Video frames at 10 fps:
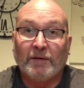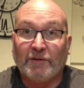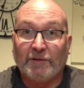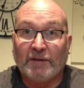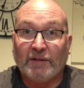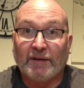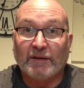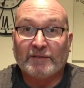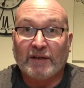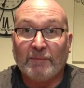and until the
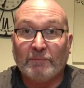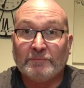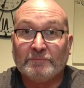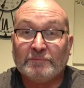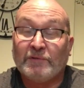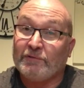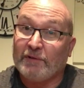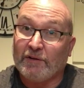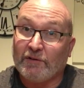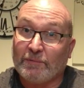next time,
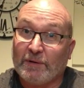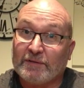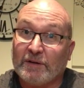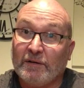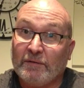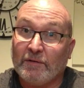drink your whiskey